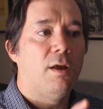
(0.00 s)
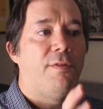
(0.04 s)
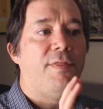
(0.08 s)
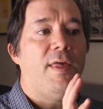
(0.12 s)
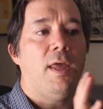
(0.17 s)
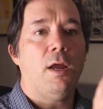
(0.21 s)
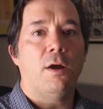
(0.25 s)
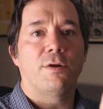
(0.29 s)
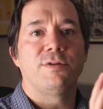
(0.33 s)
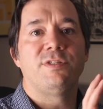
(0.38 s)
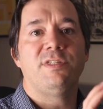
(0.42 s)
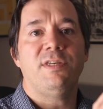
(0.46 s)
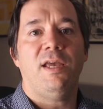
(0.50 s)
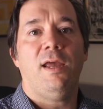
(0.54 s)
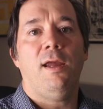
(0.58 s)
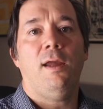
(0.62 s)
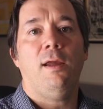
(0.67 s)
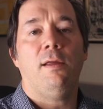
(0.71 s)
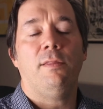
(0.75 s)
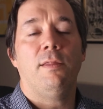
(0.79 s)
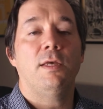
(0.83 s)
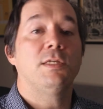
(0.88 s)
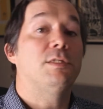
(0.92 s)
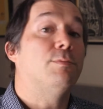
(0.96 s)
they are
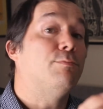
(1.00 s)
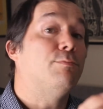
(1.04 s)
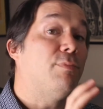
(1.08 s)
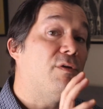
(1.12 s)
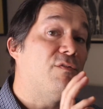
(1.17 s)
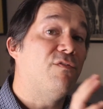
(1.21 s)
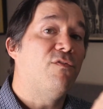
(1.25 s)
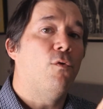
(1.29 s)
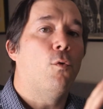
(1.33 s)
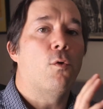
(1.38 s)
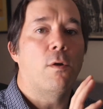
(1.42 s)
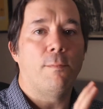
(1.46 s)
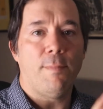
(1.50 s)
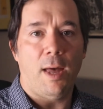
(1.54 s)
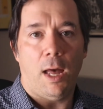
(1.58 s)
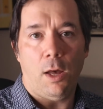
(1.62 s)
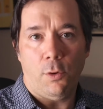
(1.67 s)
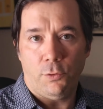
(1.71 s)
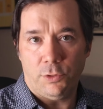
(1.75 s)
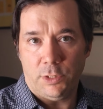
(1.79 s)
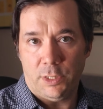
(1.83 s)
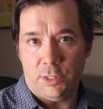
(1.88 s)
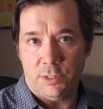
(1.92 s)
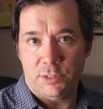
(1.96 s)
saying this before
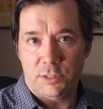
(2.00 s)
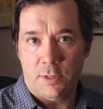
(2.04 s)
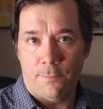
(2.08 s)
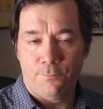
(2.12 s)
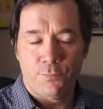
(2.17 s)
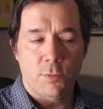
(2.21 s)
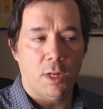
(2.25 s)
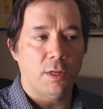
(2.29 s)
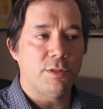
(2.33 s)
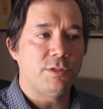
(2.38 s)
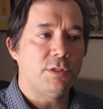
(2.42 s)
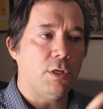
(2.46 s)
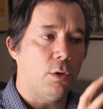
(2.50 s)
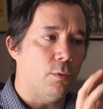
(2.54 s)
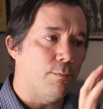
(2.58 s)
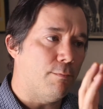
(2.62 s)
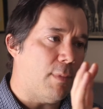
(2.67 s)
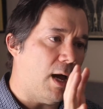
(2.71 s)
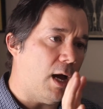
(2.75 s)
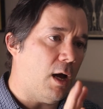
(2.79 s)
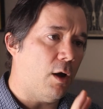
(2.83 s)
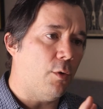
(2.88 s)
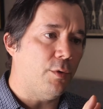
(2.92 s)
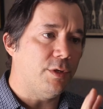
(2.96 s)
Mao does. And so
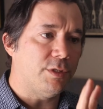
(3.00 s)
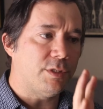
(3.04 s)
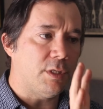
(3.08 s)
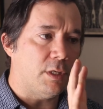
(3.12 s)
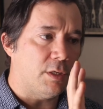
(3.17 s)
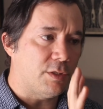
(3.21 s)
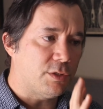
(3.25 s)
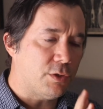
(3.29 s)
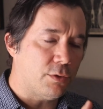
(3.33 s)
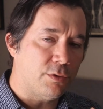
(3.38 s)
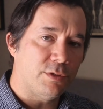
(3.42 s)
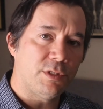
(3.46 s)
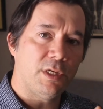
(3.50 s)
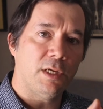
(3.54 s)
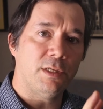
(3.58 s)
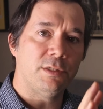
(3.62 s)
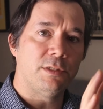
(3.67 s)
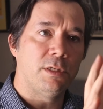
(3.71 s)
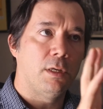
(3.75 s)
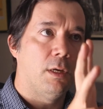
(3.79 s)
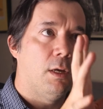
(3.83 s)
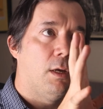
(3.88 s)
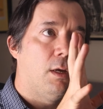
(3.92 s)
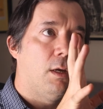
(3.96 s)
Mao is, in a certain
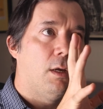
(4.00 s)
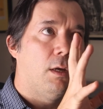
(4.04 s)
sense,